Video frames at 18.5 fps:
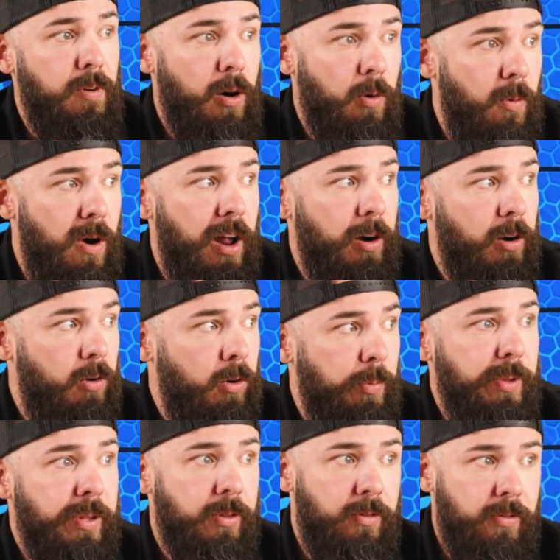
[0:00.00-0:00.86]
of our water
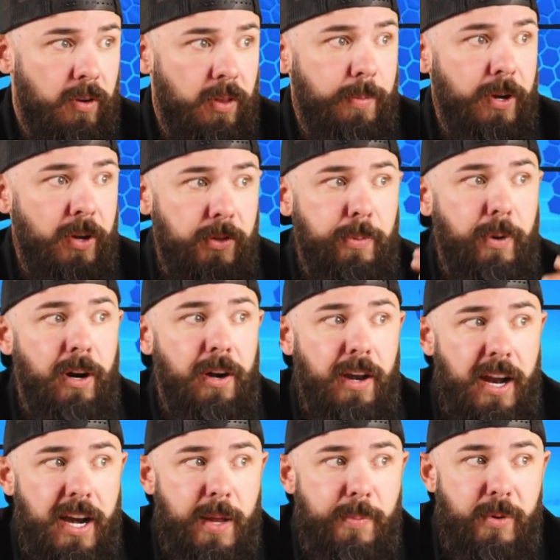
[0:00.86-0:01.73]
cool builds for the most
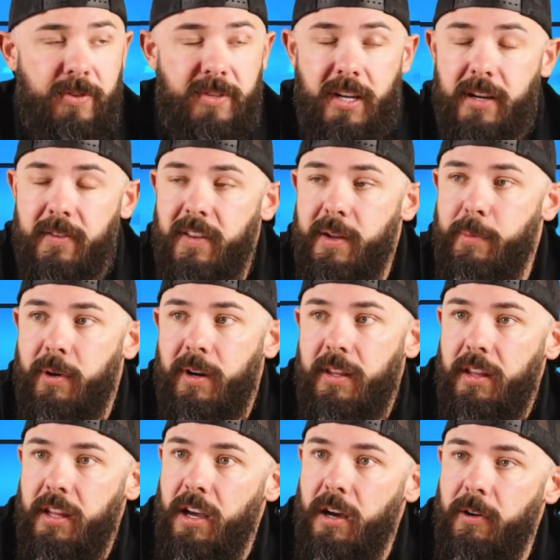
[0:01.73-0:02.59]
part, 90% of them are in the